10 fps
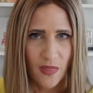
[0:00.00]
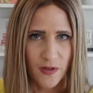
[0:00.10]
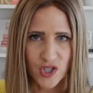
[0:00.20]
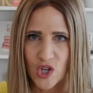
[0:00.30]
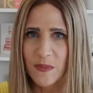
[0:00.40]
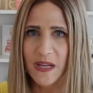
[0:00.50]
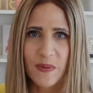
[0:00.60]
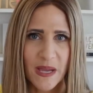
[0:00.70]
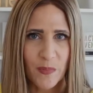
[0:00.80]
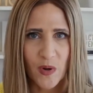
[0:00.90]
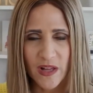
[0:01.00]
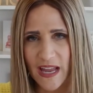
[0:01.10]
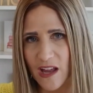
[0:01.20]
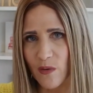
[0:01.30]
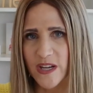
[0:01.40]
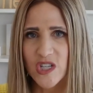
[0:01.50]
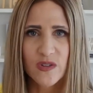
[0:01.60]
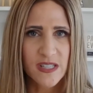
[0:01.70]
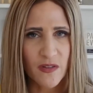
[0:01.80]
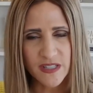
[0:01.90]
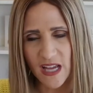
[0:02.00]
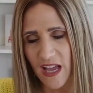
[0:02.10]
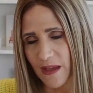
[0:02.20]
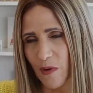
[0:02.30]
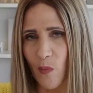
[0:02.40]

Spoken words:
There's too many people, and how do I do this all the time?